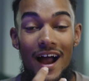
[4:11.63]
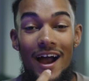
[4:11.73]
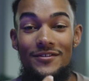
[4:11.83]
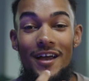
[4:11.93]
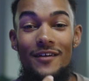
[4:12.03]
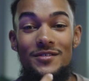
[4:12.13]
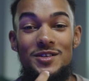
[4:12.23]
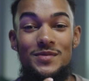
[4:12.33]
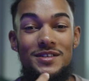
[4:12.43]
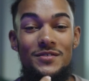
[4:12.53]
I have to have this
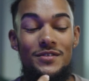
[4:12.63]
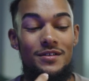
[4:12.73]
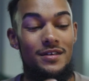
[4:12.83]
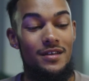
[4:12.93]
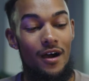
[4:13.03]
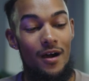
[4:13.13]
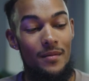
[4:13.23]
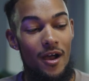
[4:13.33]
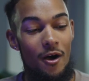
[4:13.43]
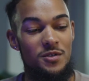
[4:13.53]
specifically.
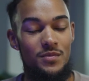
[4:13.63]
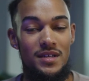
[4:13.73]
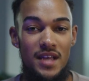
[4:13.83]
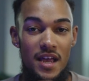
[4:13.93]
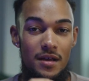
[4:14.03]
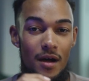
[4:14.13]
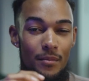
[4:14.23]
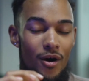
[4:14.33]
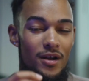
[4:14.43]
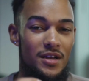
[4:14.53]
It helps me take
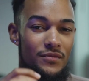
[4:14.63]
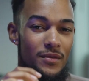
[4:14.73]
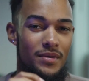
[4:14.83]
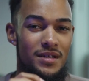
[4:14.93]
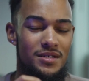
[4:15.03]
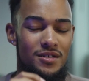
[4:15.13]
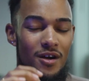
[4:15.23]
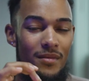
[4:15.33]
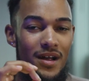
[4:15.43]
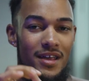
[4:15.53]
apart different pieces
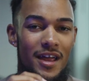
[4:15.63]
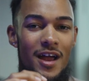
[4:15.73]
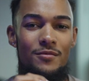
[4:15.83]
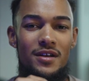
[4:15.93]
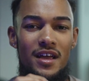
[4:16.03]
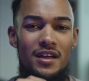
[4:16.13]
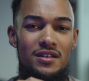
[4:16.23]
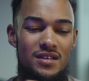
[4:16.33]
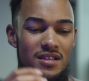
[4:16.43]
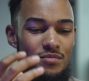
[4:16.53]
on my camera
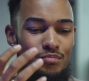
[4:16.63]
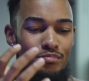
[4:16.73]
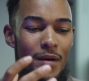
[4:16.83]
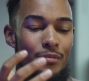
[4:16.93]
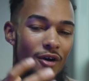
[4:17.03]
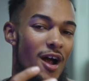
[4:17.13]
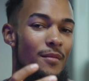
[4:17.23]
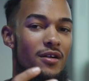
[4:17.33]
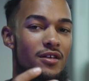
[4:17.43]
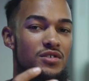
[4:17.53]
cage. That's my
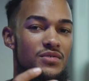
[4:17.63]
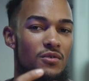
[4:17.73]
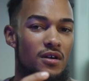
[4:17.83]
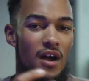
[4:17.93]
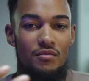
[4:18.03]
primary use for it.